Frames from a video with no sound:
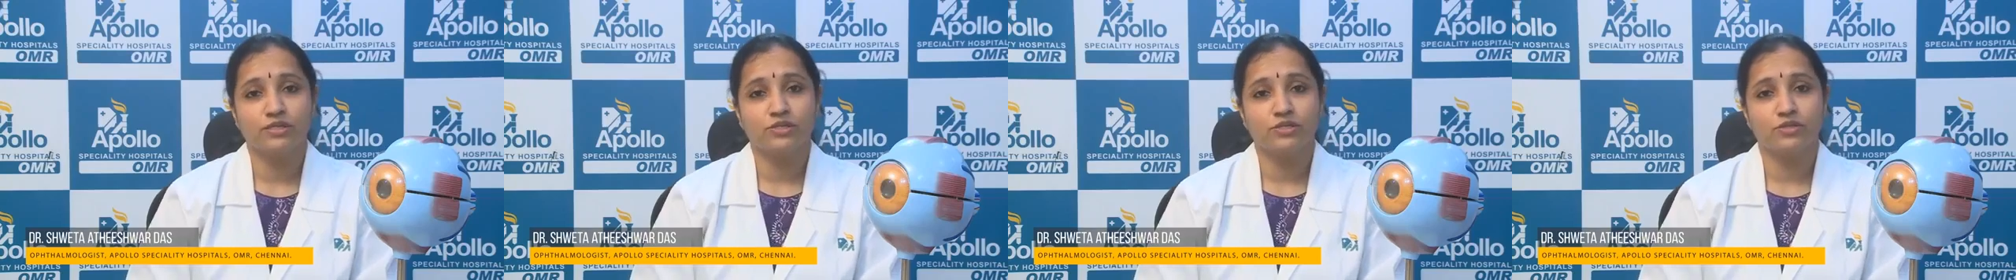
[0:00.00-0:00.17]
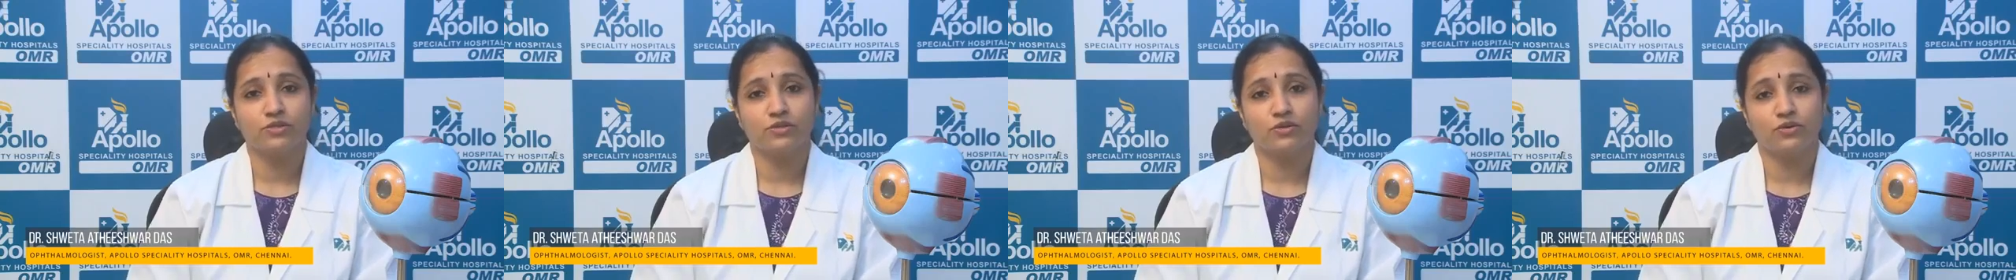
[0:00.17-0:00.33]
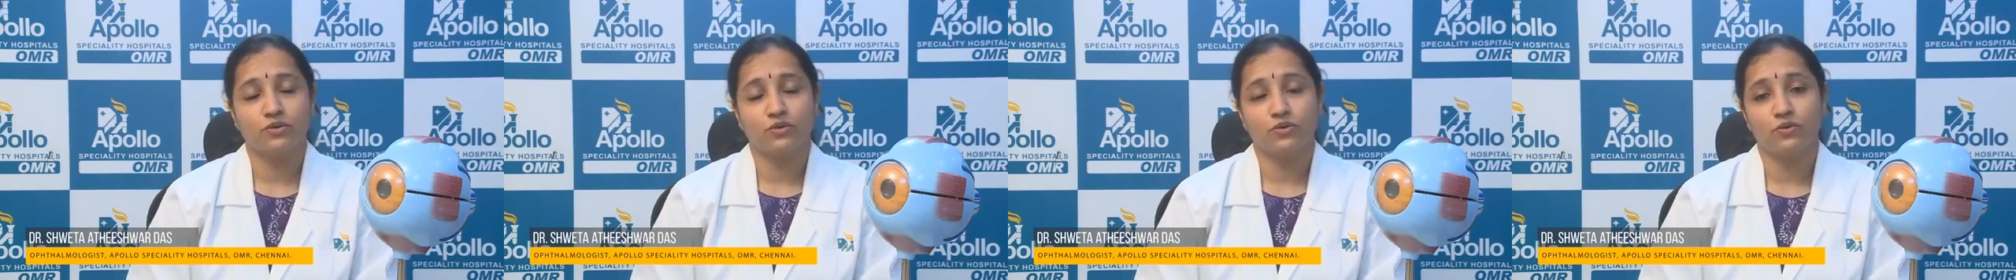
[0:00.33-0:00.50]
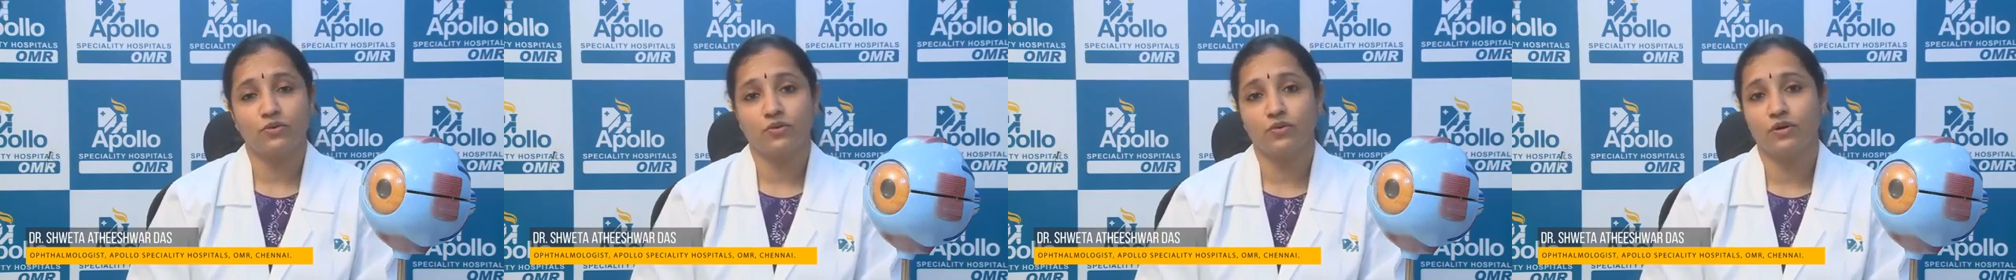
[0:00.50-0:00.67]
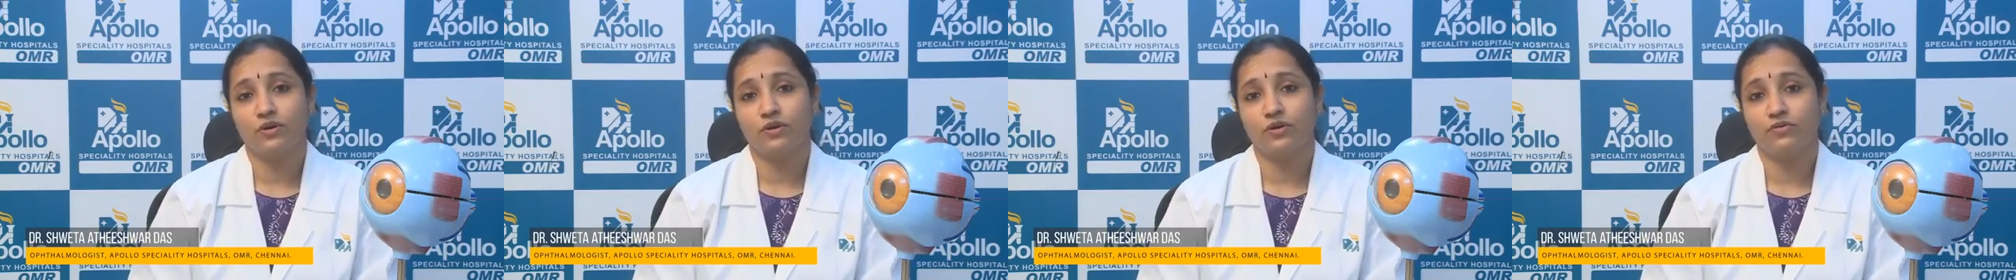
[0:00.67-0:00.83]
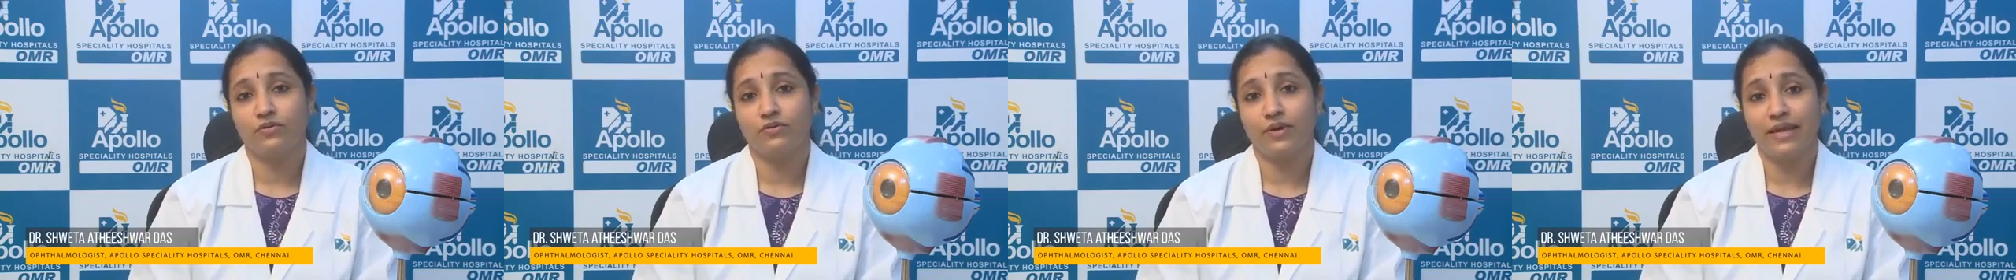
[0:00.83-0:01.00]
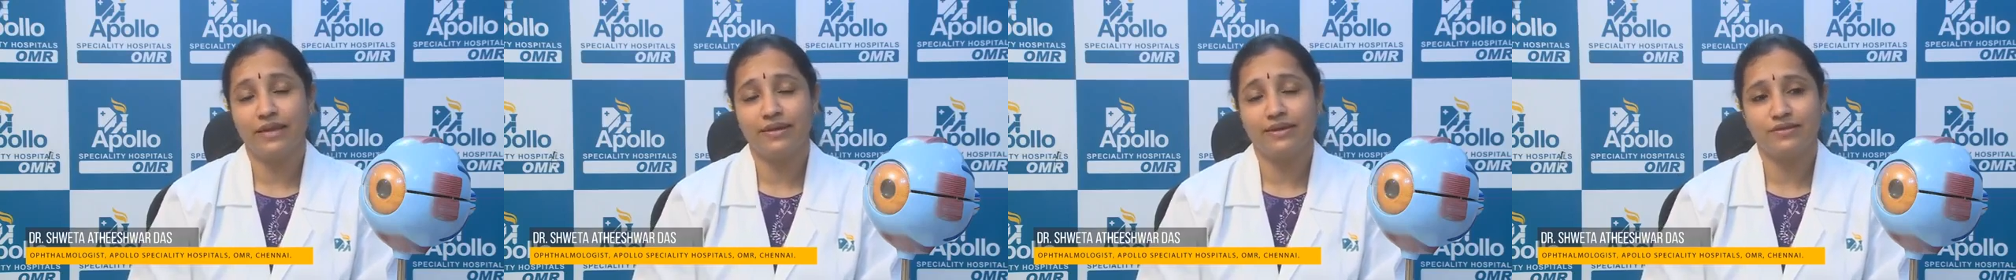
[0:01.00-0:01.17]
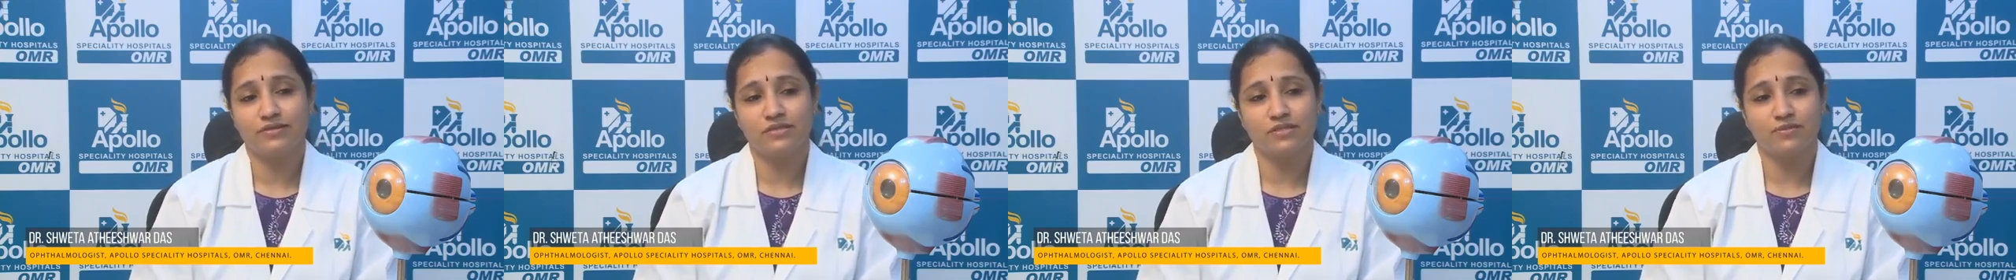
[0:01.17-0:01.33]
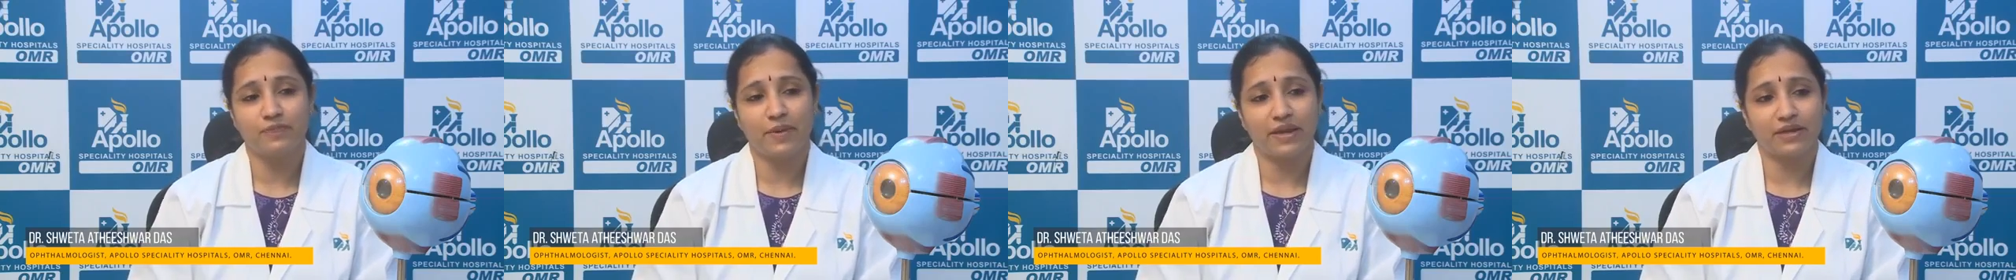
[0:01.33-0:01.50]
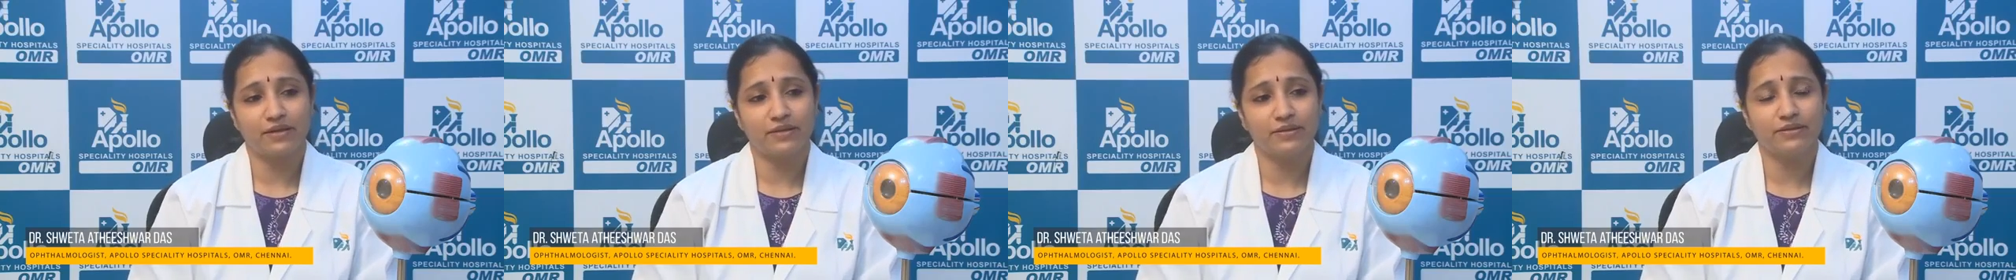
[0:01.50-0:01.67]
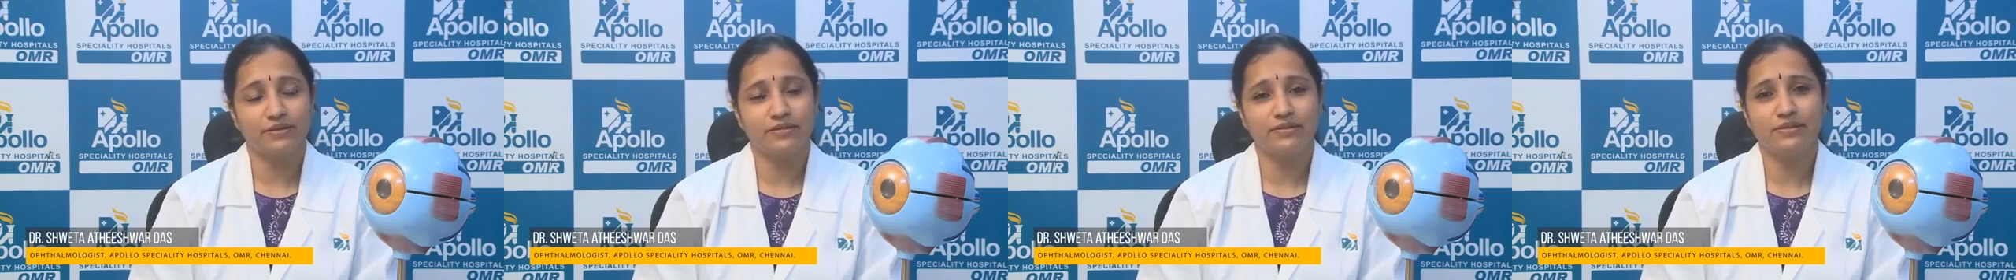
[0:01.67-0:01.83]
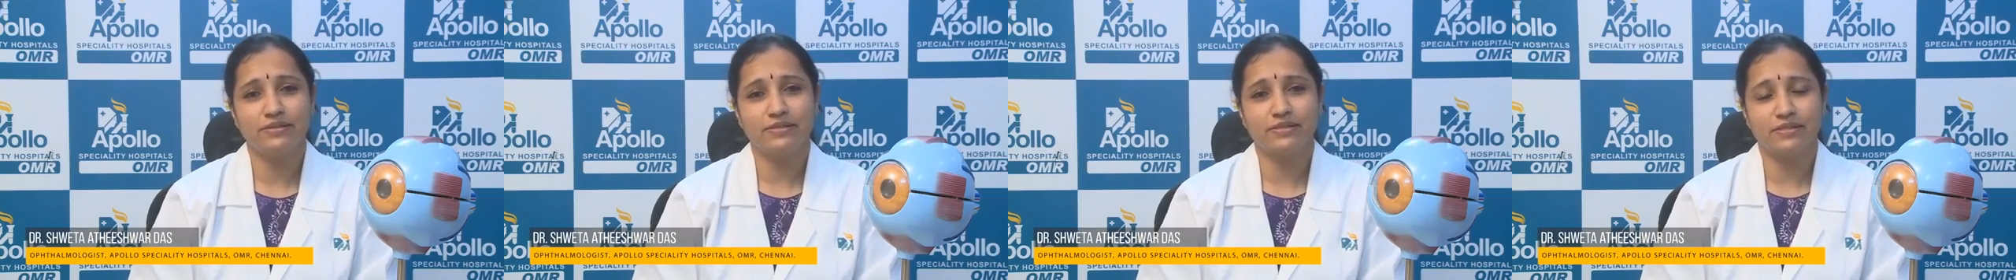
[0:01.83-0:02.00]
So wearing
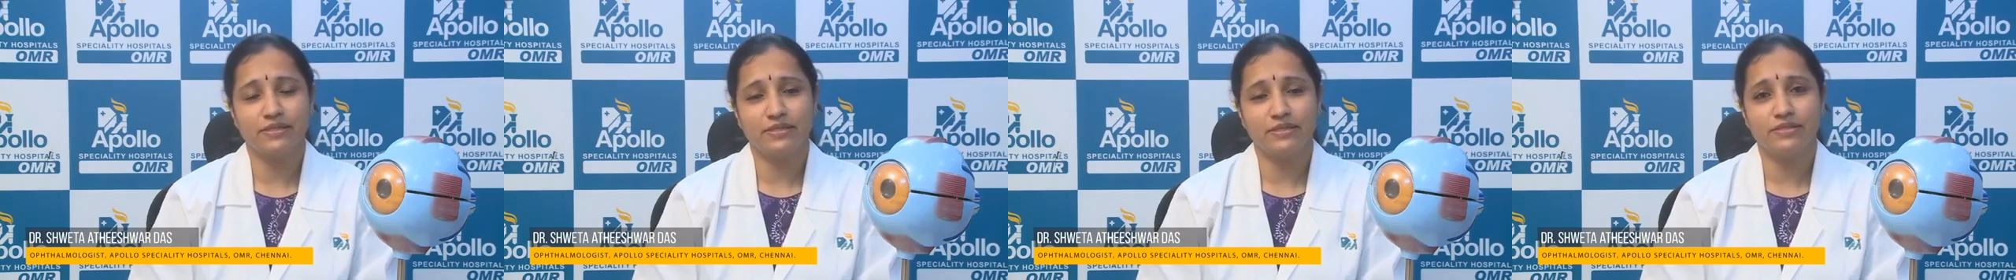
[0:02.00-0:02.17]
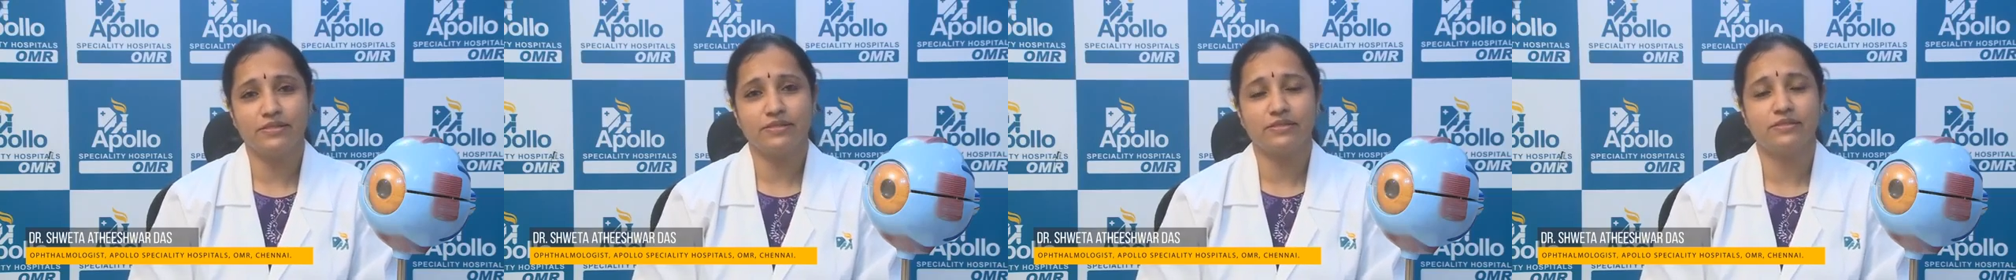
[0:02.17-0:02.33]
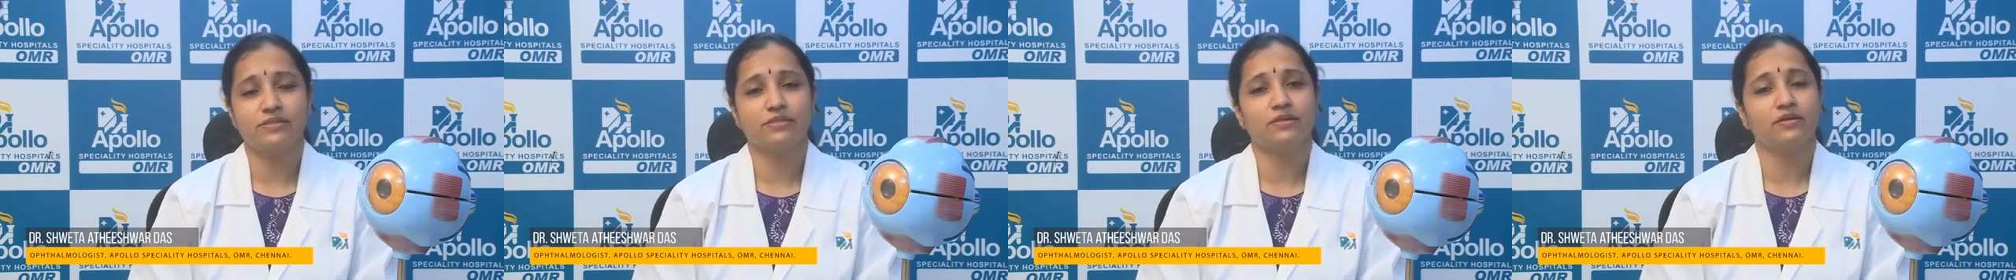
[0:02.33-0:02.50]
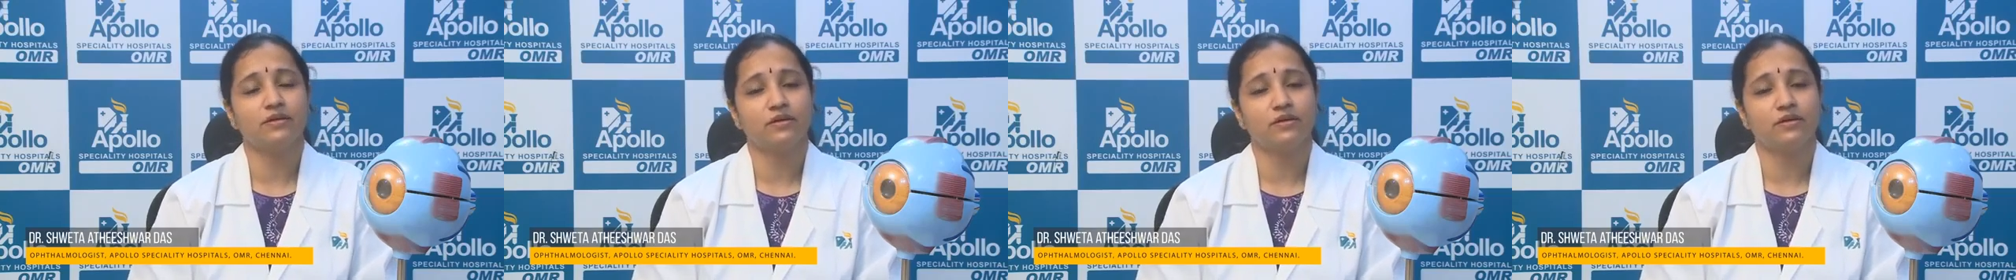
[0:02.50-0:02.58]
spectacles is